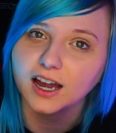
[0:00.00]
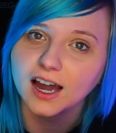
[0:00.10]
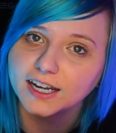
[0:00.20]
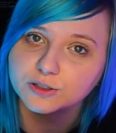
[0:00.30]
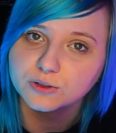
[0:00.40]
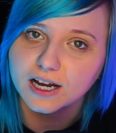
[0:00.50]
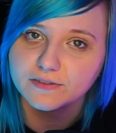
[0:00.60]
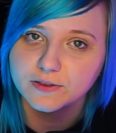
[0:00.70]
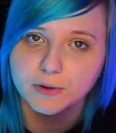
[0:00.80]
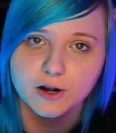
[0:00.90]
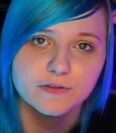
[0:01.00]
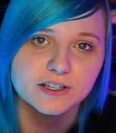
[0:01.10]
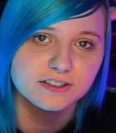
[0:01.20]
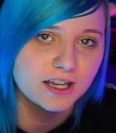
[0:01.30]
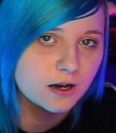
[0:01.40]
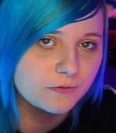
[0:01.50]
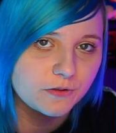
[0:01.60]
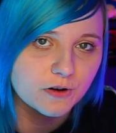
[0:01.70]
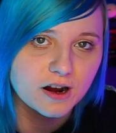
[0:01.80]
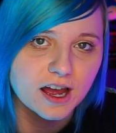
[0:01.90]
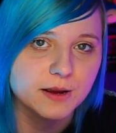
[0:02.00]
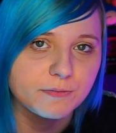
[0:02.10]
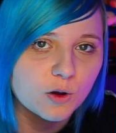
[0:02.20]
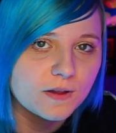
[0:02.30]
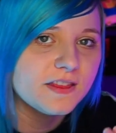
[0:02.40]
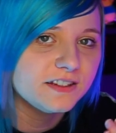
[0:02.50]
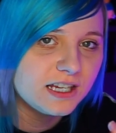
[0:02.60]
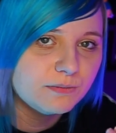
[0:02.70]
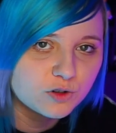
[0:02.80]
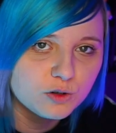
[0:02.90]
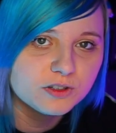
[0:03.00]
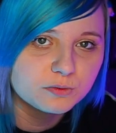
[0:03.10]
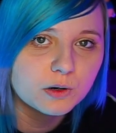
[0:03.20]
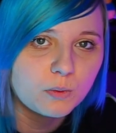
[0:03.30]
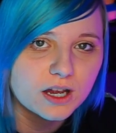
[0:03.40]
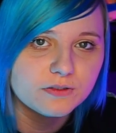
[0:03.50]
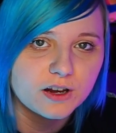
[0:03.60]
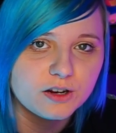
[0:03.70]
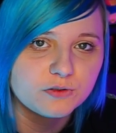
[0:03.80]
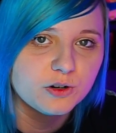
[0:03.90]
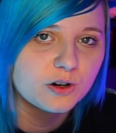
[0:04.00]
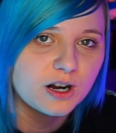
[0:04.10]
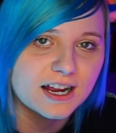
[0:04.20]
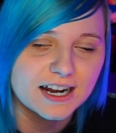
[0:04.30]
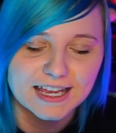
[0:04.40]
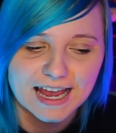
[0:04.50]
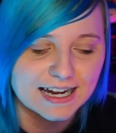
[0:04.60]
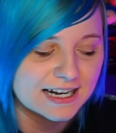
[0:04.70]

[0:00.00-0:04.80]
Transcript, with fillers: I don't have the perfect setup for it. I am not in the same room as my Wi-Fi router and I can't